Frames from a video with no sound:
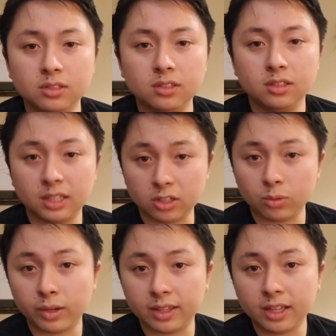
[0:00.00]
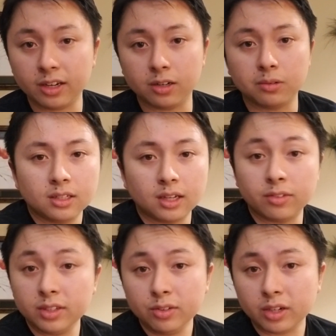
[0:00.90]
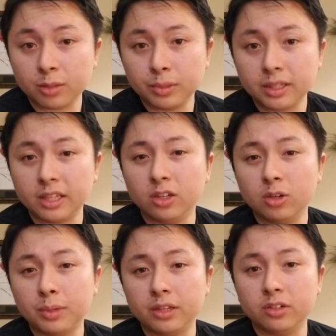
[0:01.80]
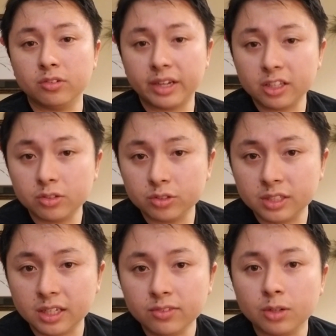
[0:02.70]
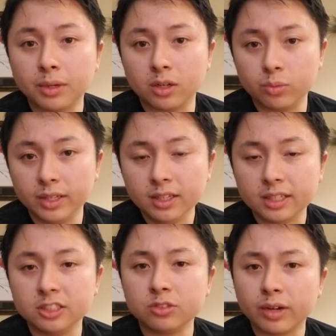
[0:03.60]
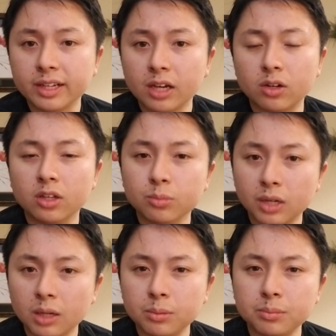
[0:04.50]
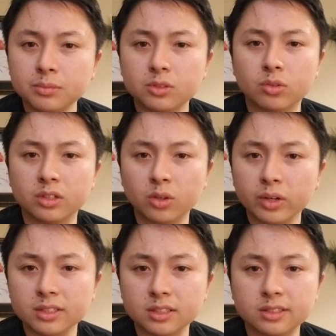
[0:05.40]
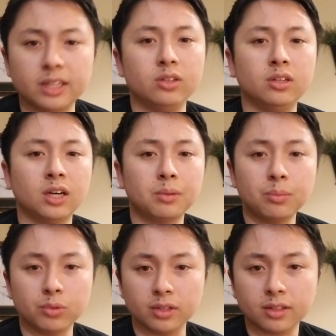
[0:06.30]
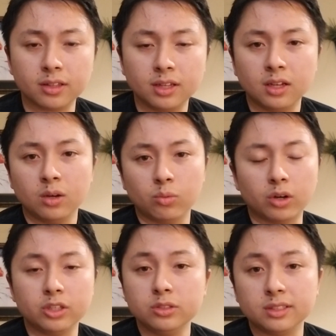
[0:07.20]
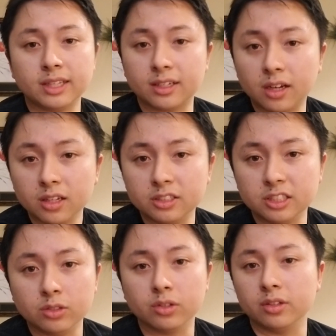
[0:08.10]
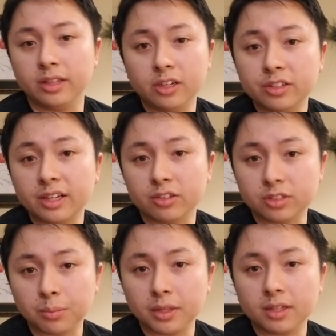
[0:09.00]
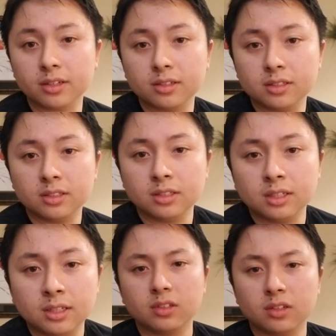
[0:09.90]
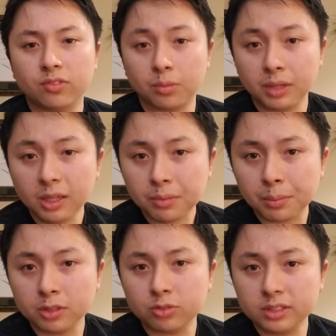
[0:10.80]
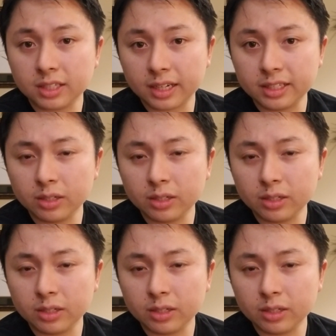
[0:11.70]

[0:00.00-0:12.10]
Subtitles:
get your way there. I really recommend that you go about your regular routine for about a week and just write down all the problems or annoyances that you come up with while using technology or the internet or something. For me, my most recent idea